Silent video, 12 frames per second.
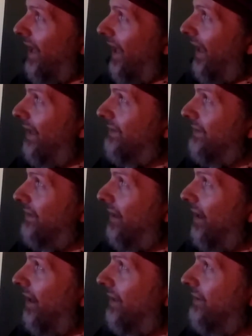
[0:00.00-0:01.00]
and
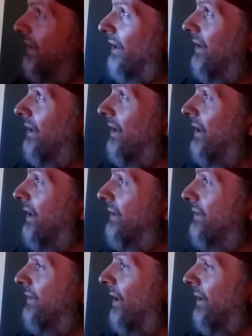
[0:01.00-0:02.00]
I think
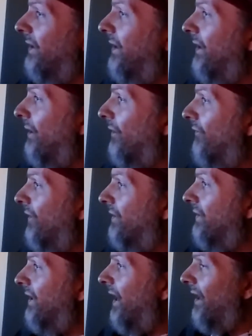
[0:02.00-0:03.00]
Nelly the
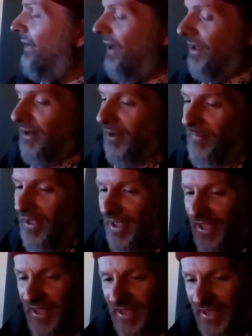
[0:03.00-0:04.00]
Elephant. Yeah,
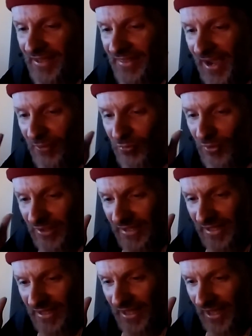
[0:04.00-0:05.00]
that
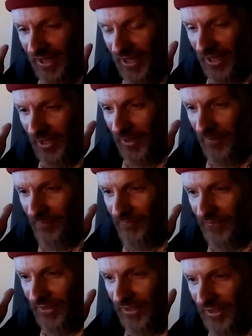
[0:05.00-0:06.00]
really
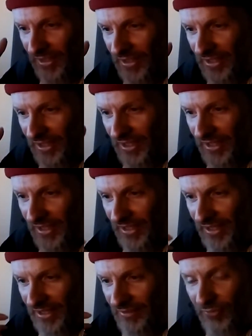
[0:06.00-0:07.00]

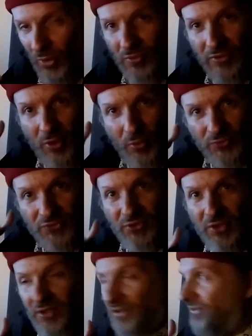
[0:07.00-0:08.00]
it invoked the whole
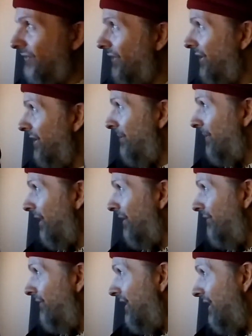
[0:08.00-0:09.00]
circus theme
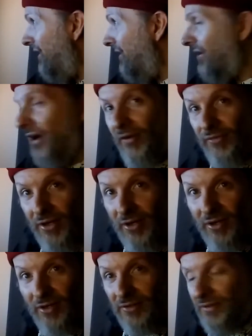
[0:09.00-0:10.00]
of the
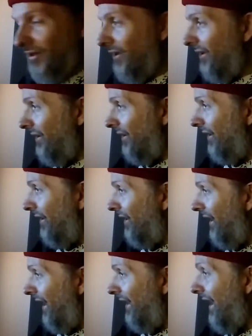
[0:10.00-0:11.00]
cover. Yeah,
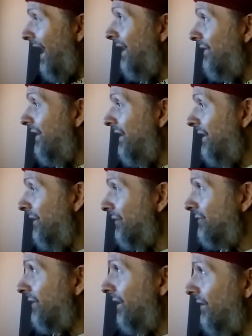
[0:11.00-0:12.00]
and the inner
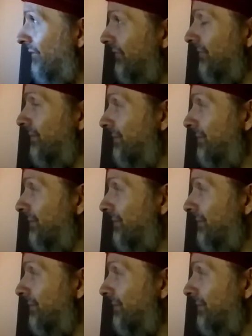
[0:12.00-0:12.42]
sleeve.